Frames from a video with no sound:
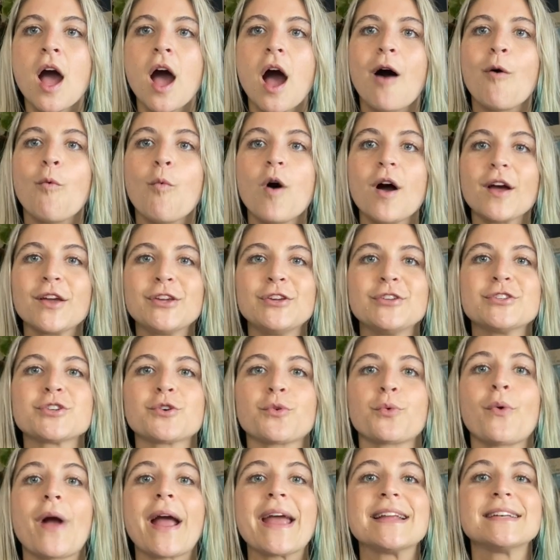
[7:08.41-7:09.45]
I want you to
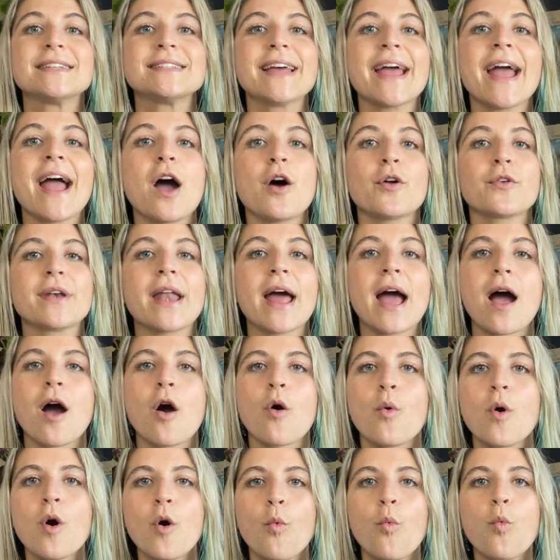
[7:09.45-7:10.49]
write down
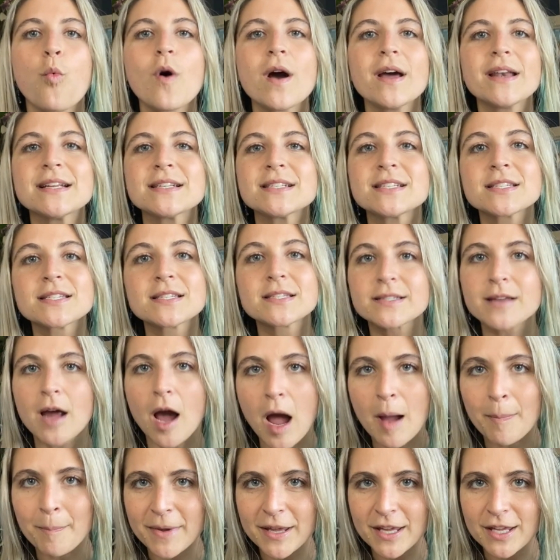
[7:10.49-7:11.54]
now, what is
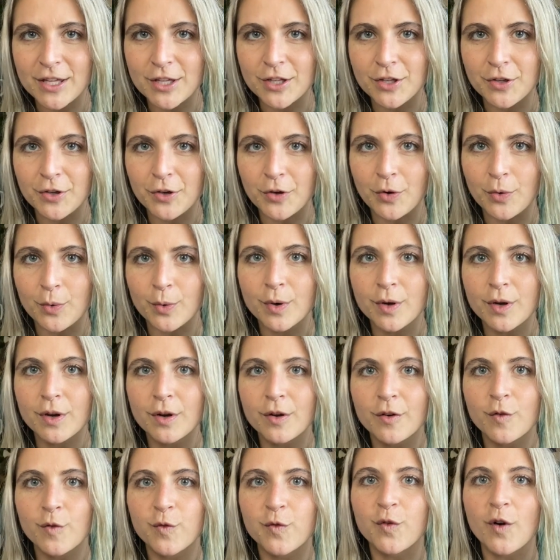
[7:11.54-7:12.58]
stopping you
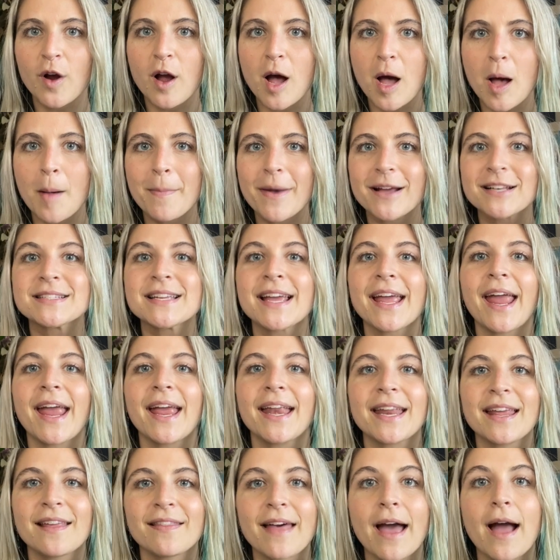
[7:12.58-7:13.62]
from
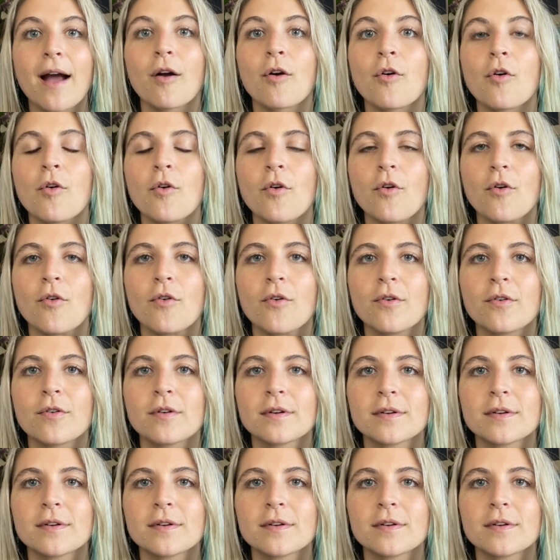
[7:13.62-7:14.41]
attaining that goal?